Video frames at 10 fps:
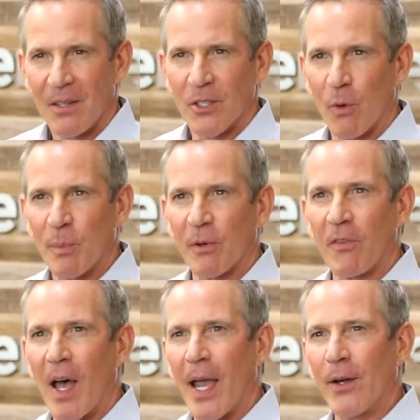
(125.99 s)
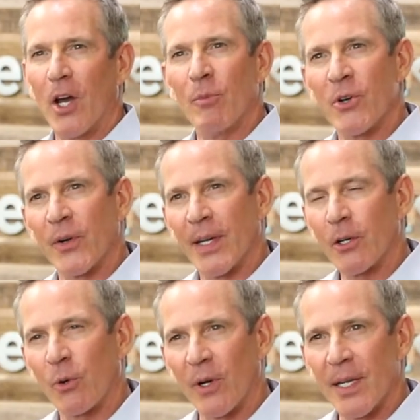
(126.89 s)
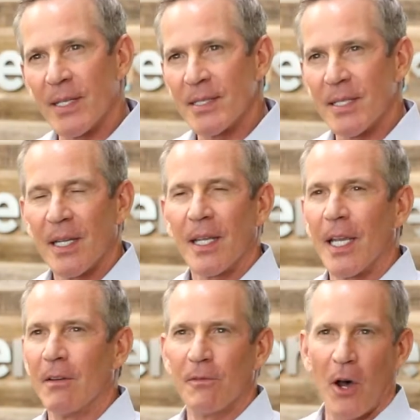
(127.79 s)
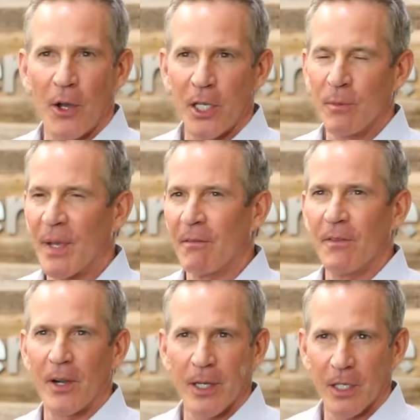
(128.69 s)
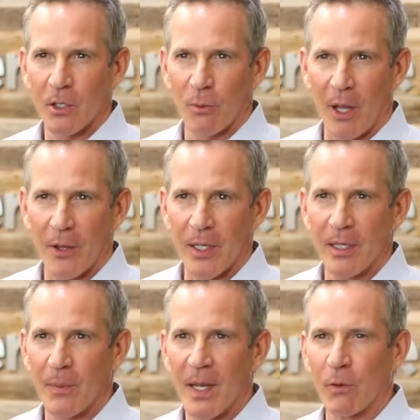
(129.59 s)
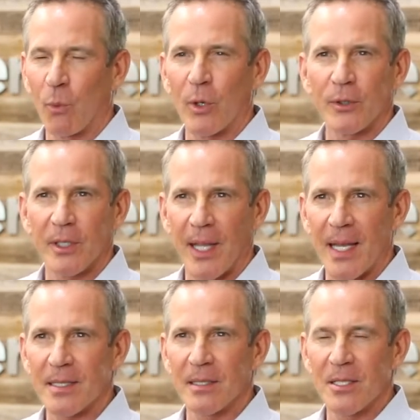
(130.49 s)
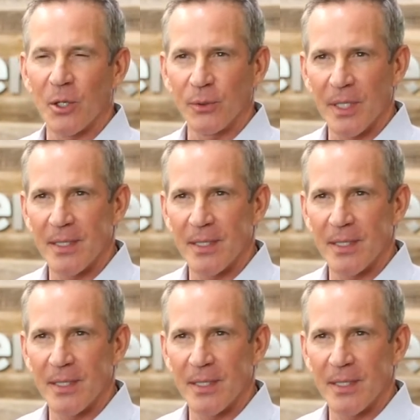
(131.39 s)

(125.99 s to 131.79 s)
So we provide homeowner inquiries in volume at very good quality, and then we have a world-class consulting